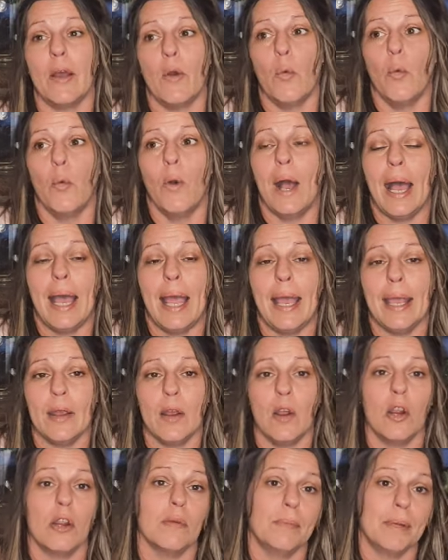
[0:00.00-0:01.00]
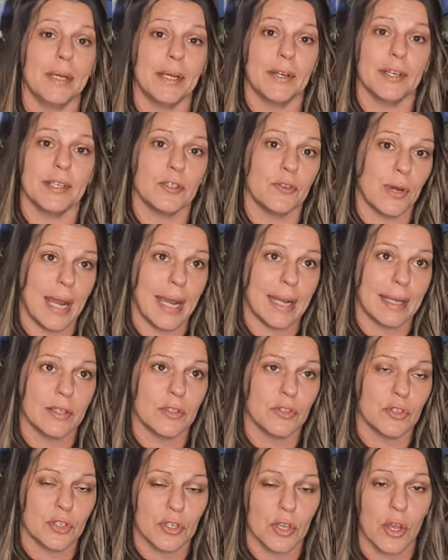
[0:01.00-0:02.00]
Why are bearded
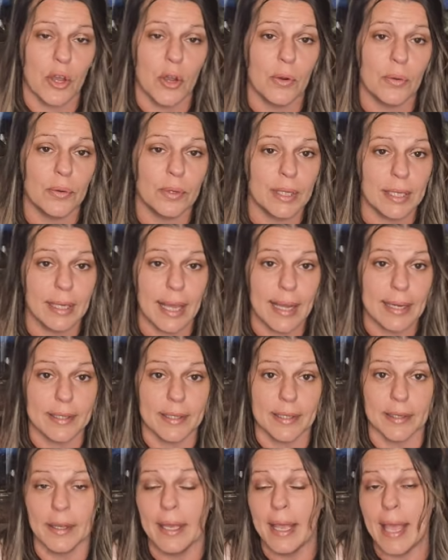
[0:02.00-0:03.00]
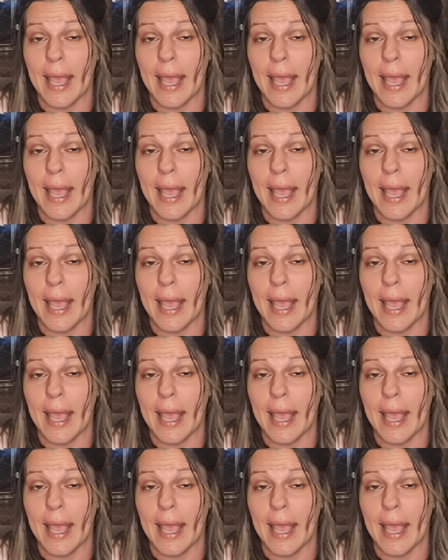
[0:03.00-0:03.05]
dragons so neglected?